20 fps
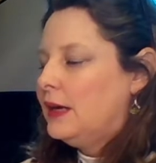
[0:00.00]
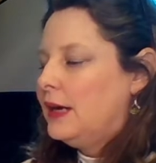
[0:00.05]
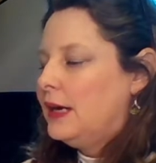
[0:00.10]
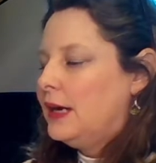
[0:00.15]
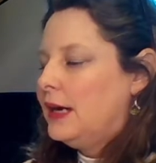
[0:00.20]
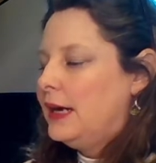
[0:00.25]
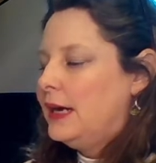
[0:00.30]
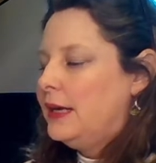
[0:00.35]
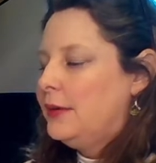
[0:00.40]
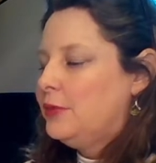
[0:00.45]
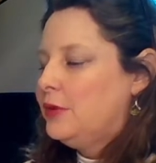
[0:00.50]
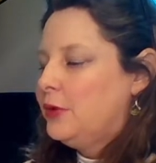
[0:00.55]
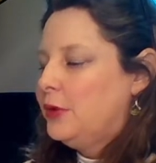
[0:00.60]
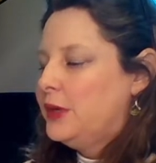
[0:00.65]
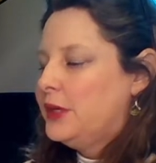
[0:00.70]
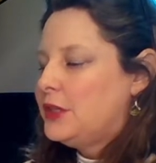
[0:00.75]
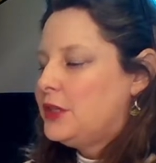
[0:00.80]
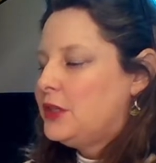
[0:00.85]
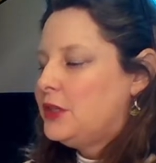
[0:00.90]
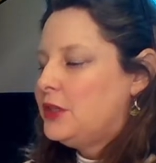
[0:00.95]
I am
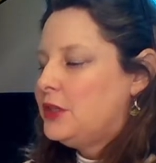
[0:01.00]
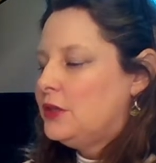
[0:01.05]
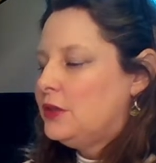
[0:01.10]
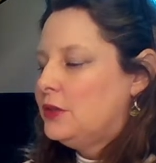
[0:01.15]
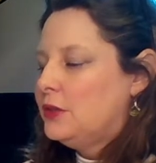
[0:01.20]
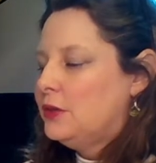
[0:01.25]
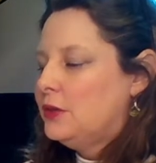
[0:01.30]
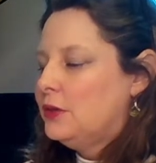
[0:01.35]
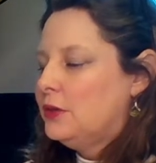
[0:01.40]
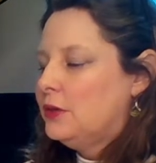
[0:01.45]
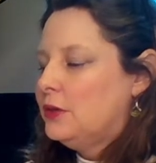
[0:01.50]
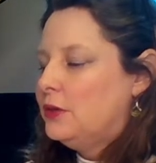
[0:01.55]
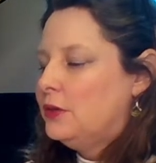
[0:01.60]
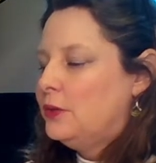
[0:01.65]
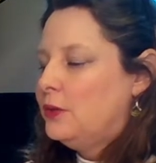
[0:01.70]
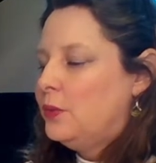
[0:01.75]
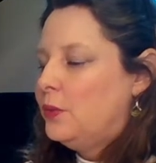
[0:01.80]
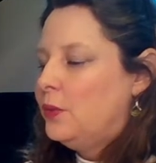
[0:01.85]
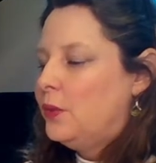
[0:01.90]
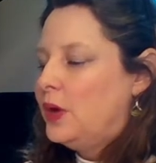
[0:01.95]
going to do
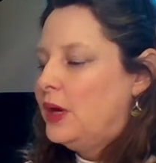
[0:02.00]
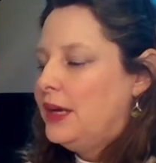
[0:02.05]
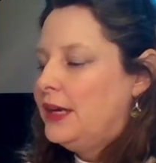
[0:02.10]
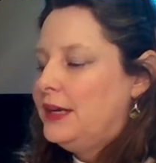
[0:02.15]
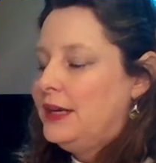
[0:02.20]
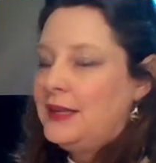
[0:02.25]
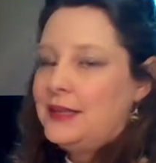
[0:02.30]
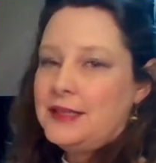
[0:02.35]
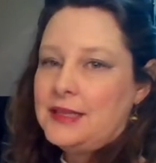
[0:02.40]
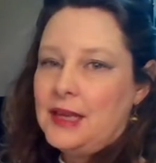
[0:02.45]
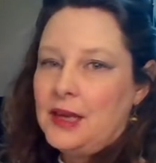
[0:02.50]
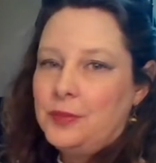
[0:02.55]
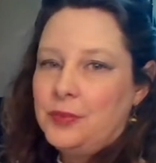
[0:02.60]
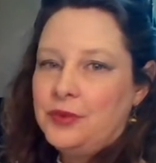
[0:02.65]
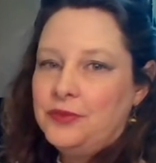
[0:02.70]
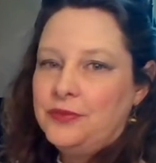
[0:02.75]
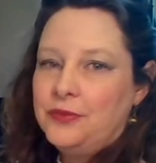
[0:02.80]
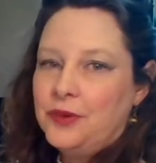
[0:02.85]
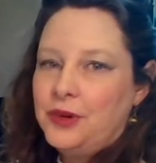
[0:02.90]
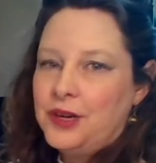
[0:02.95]
one example
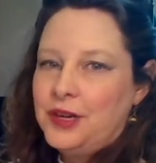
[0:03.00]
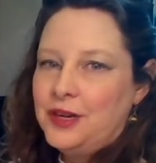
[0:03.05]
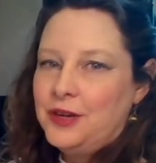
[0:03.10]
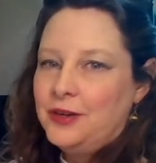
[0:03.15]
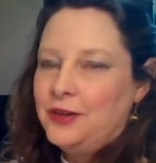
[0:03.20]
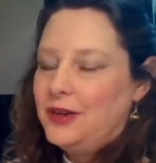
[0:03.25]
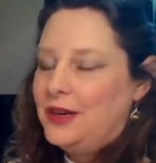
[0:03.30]
for you